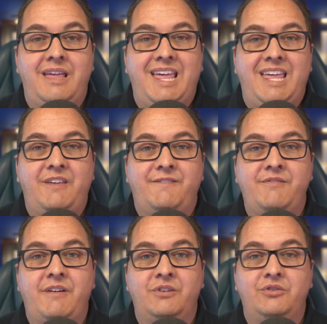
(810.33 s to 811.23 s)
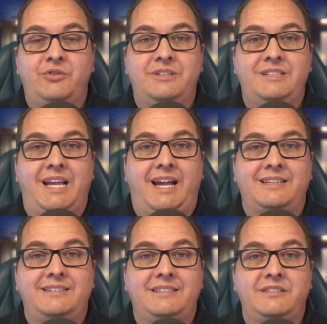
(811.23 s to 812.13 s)
If you've ever looked
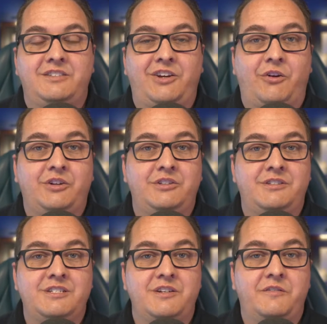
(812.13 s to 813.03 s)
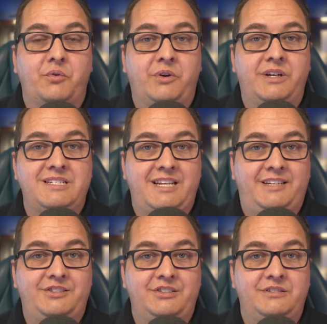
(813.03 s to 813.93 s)
at the Articles of
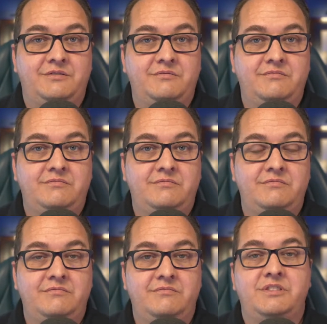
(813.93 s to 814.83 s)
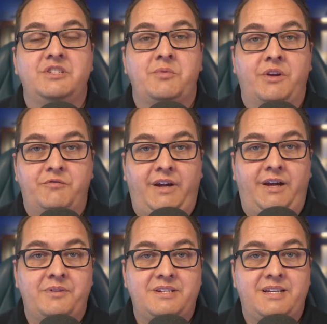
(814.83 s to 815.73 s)
Organization, which is what you file
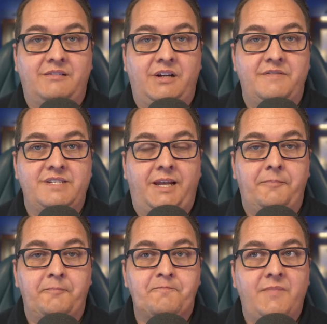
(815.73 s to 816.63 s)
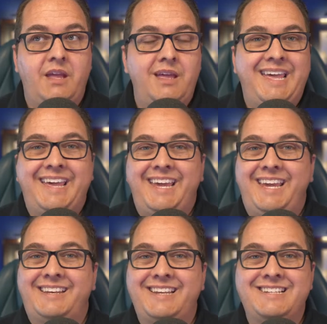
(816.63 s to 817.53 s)
with the Secretary of State,
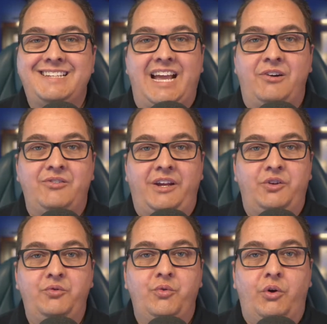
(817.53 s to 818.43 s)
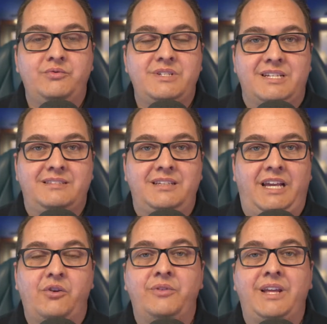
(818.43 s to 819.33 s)
it doesn't outline who owns it.
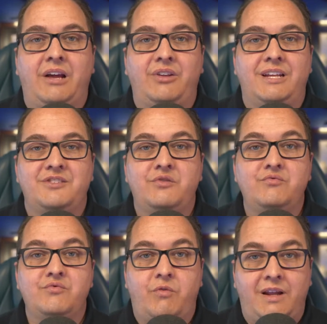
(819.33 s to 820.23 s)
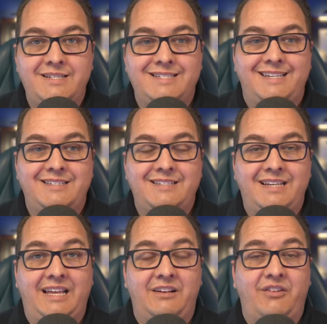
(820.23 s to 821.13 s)
It only outlines who runs it.
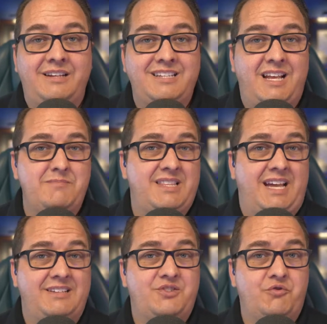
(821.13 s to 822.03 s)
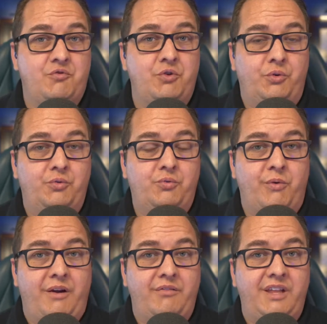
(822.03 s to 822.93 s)
And a lot of times that's true
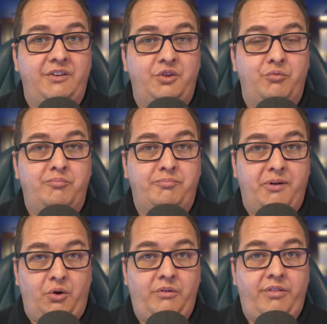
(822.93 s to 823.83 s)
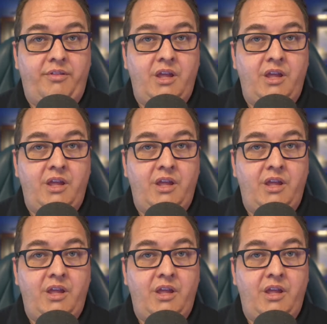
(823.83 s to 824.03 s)
where they do both,